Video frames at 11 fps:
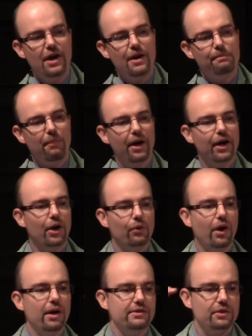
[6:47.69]
my
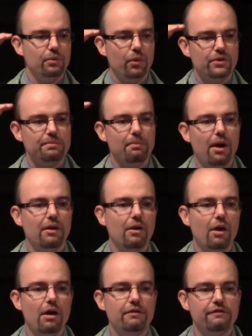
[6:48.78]
horizon was my
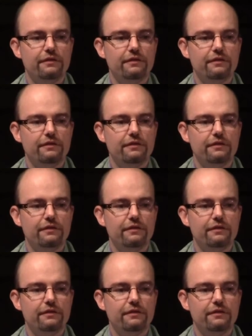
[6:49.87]
life,